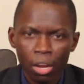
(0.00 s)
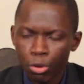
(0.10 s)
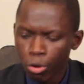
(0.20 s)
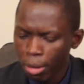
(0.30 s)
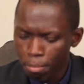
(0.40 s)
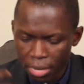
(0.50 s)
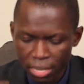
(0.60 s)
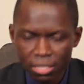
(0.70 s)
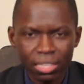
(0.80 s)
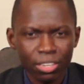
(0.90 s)
You are a
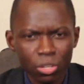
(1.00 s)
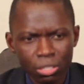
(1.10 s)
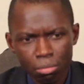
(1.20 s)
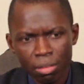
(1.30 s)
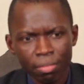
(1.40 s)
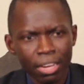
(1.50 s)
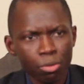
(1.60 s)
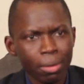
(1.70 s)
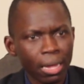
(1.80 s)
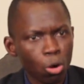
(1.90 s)
minister. It doesn't mean that
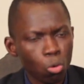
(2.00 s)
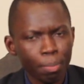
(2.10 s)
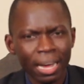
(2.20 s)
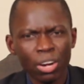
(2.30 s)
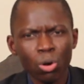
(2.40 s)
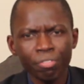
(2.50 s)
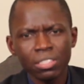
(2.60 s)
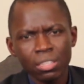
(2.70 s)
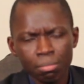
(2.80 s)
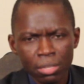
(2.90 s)
you might occupy an
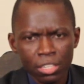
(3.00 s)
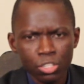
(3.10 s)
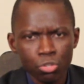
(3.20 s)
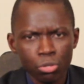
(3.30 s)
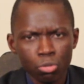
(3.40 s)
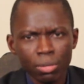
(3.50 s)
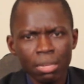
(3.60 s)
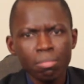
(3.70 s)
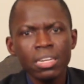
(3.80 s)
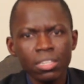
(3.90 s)
office in the ministry to be
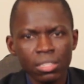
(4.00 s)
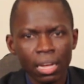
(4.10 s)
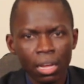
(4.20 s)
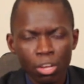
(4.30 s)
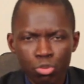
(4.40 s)
a minister.